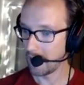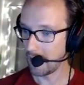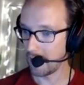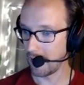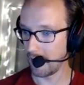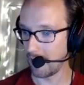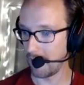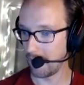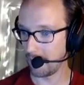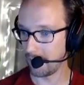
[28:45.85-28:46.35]

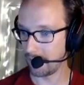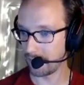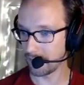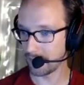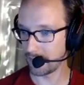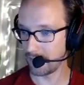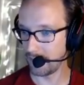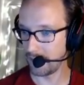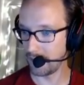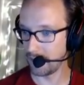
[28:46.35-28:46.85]

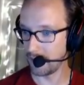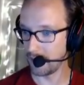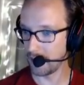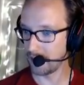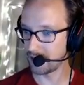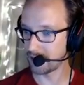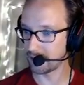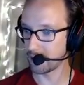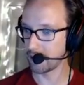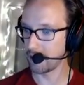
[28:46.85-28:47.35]
They
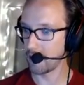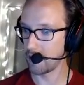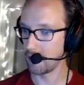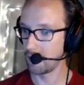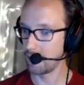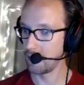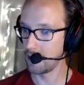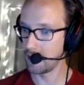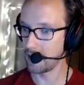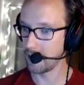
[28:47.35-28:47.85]
used to require
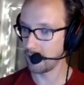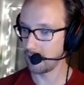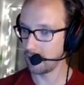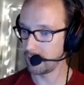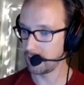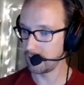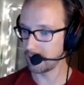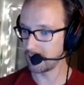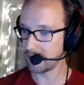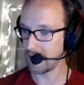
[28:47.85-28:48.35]
wood that would
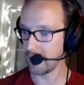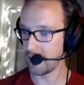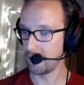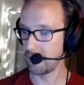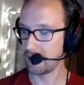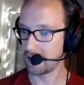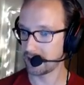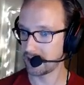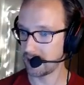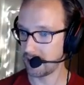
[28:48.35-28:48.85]
be retained
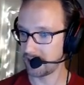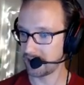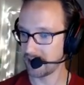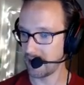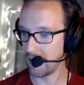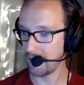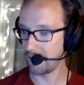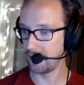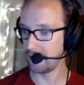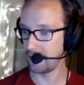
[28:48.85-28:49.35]
when they took down the
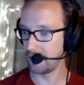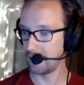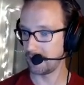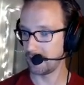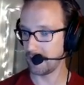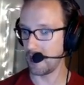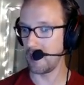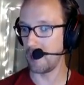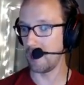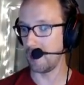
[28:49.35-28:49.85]
scaffolding.
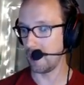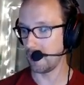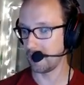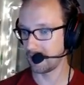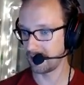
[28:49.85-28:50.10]
Yeah.